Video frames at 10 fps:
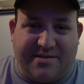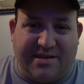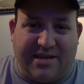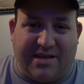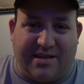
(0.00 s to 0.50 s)

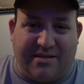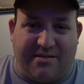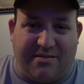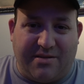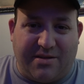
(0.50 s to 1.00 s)
the
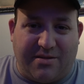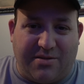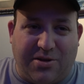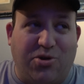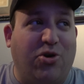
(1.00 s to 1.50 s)

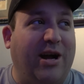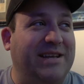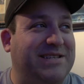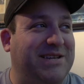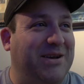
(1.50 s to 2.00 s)

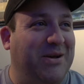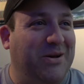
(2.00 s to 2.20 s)
great